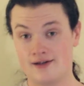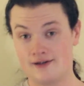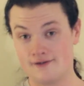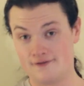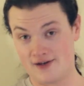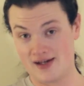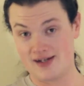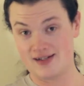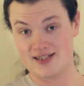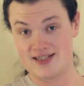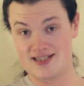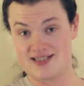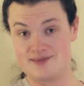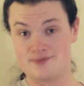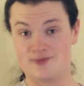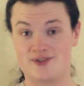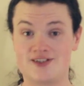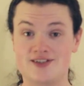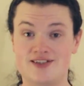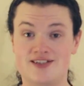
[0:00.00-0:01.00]
Finally,
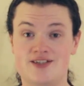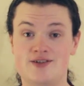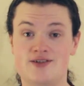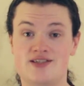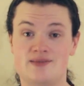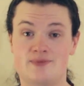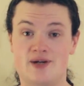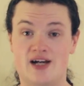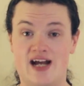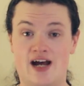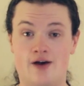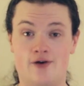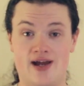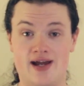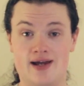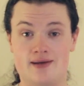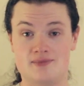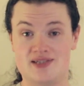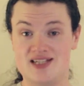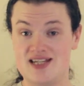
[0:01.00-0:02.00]
some good news about how
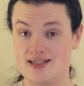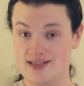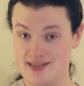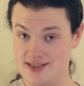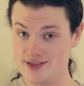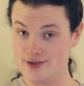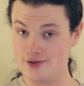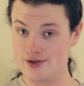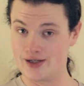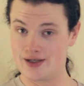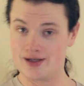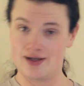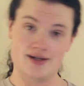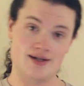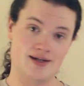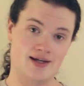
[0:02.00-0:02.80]
AMD is doing.